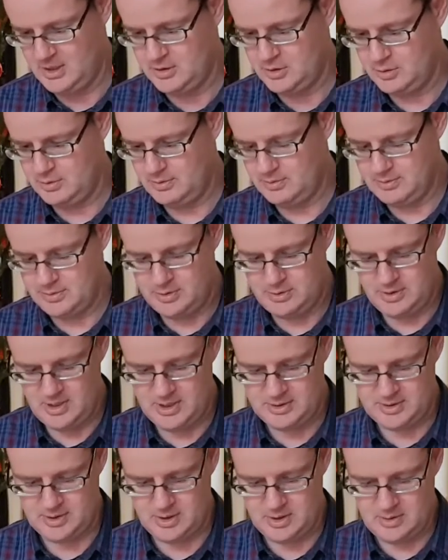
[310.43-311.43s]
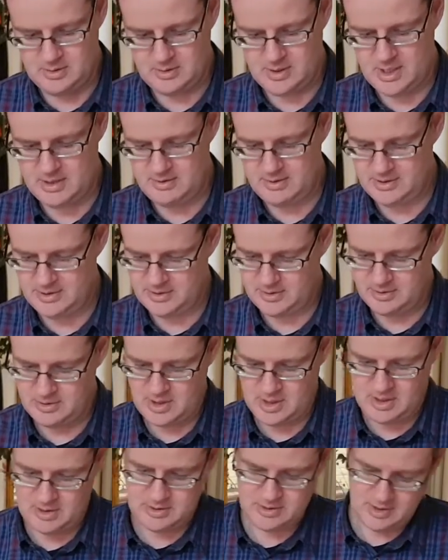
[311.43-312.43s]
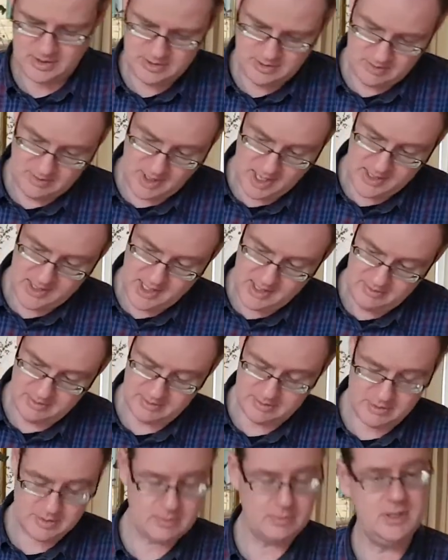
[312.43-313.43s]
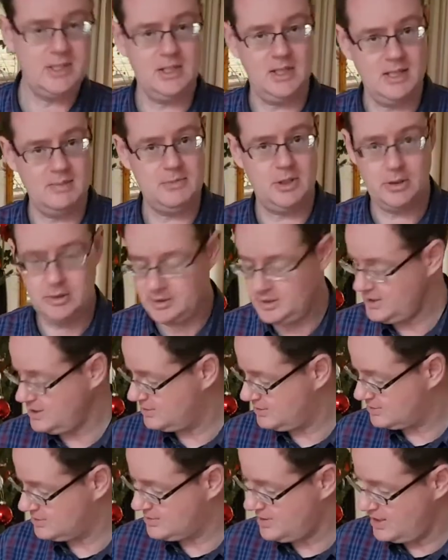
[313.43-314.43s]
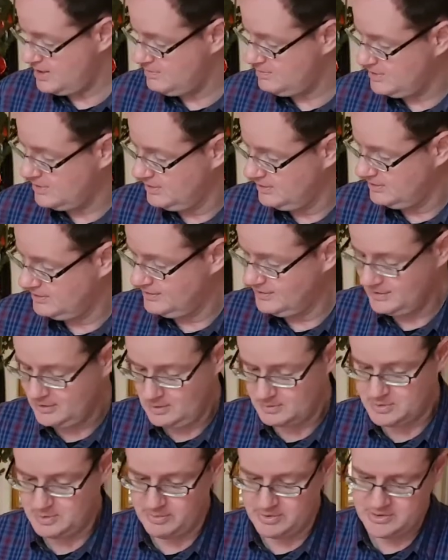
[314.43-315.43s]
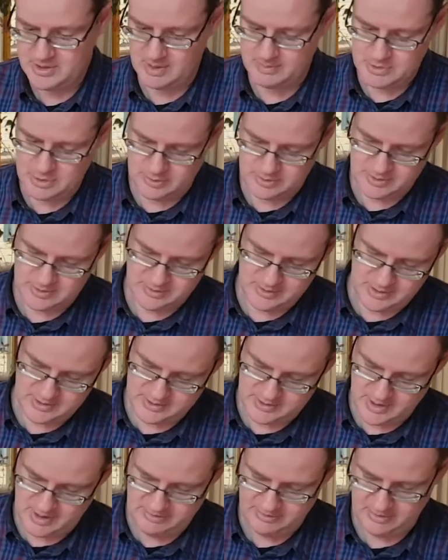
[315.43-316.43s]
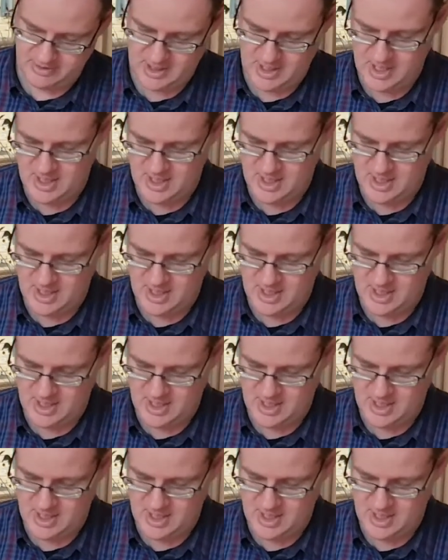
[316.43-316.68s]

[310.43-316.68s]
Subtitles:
2 years ago, and this is again, this is reclaimed mahogany. It's the same, comes from the same source as this stuff.